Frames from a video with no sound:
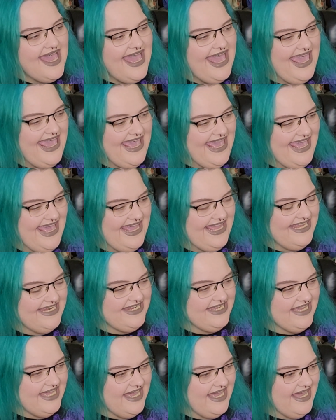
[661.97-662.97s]
and
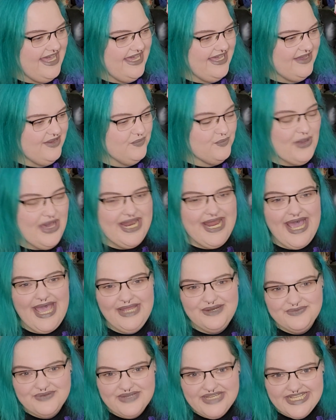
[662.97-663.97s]

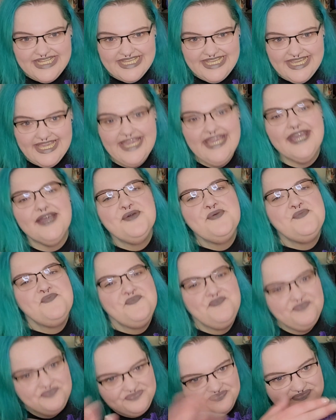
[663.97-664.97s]
One-Eyed Willy.
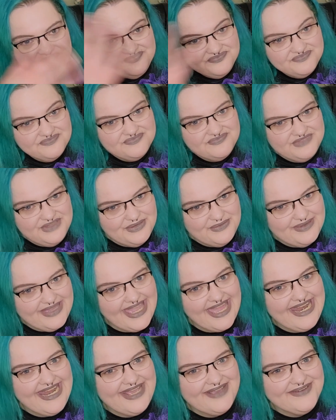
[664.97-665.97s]
You
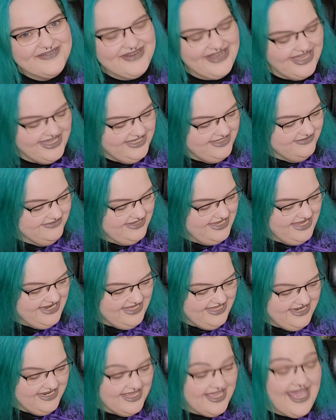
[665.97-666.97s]
get it, right? You get
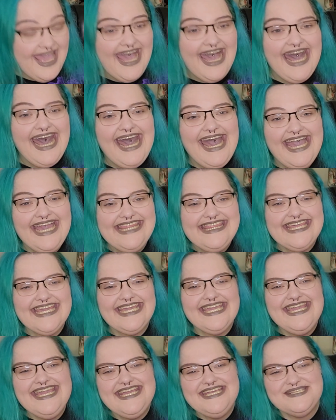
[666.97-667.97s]
it. I
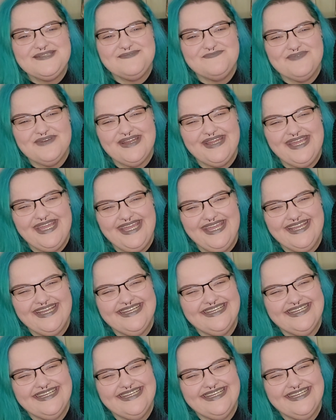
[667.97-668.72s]
think he's pretty